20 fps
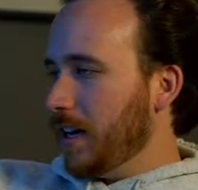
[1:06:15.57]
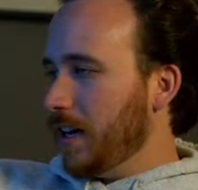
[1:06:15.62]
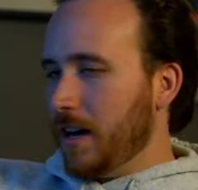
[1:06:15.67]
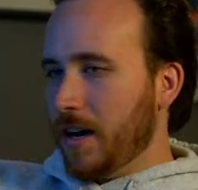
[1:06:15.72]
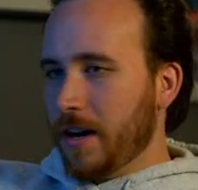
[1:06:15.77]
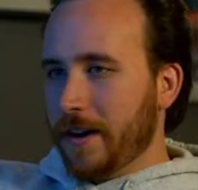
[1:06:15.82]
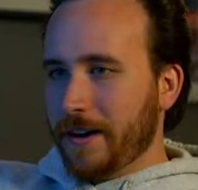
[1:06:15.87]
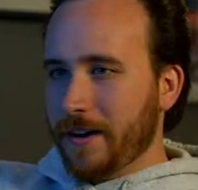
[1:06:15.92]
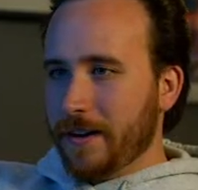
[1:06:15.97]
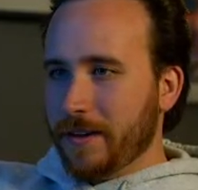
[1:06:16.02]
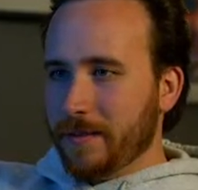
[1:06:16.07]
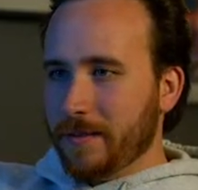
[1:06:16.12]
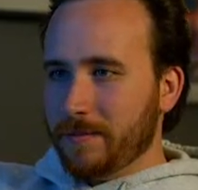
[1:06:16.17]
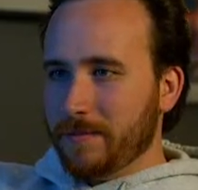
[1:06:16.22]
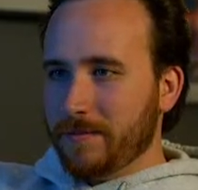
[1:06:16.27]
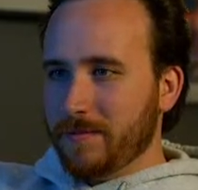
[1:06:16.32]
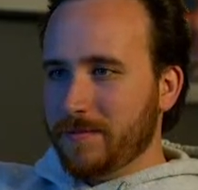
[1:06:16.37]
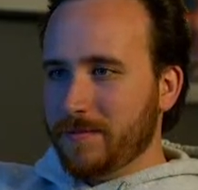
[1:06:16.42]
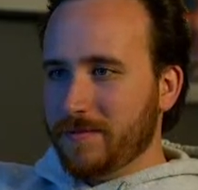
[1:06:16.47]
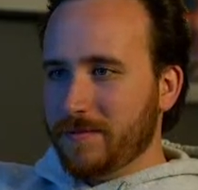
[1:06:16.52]

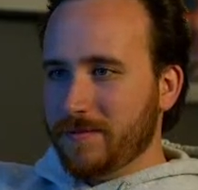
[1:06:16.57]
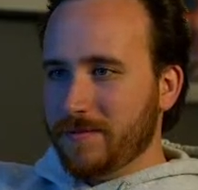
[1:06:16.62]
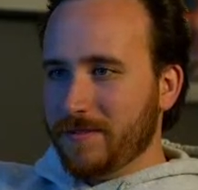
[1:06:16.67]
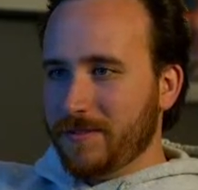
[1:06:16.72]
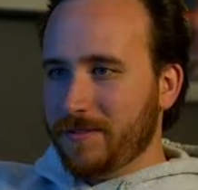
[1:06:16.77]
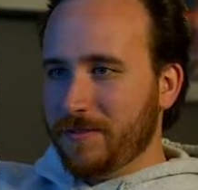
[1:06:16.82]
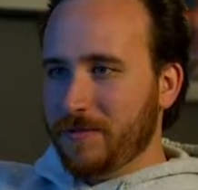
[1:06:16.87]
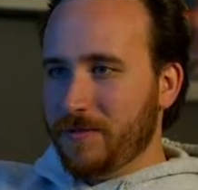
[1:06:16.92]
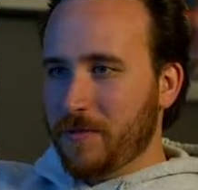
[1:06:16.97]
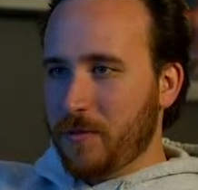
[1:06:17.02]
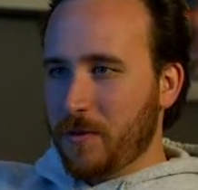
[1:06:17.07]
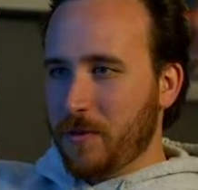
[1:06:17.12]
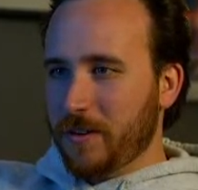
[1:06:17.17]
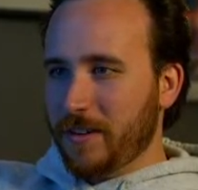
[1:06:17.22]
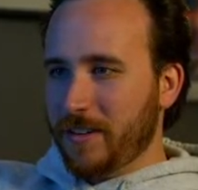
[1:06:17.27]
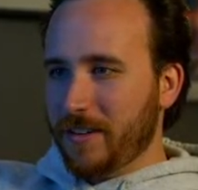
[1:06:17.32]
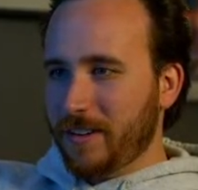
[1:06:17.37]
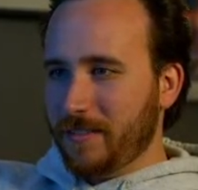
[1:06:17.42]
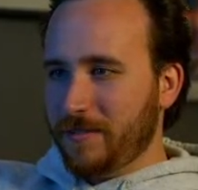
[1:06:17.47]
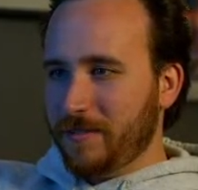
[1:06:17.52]

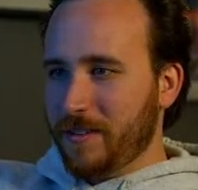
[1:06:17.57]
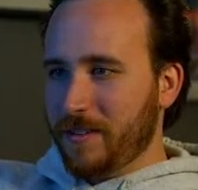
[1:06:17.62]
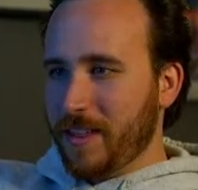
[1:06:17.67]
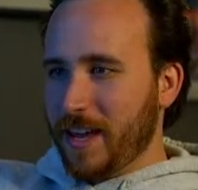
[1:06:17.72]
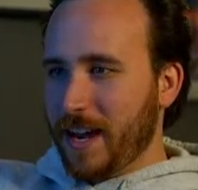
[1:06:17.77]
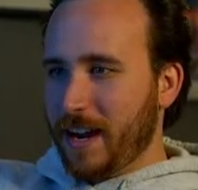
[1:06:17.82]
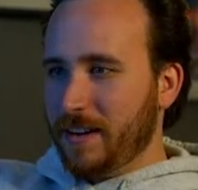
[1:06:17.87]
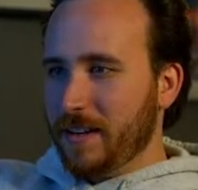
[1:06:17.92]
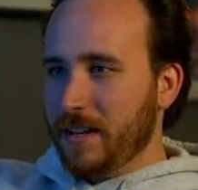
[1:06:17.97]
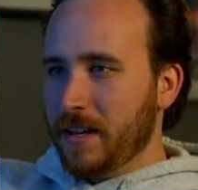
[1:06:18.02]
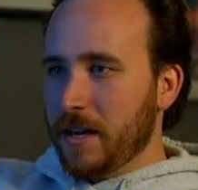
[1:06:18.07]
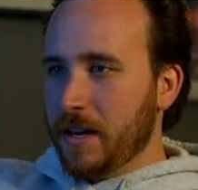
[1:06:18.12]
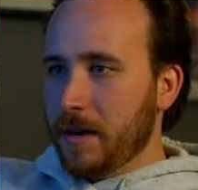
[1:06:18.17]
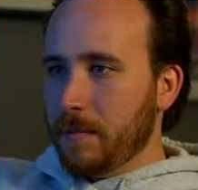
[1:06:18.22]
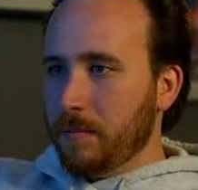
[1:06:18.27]
for that.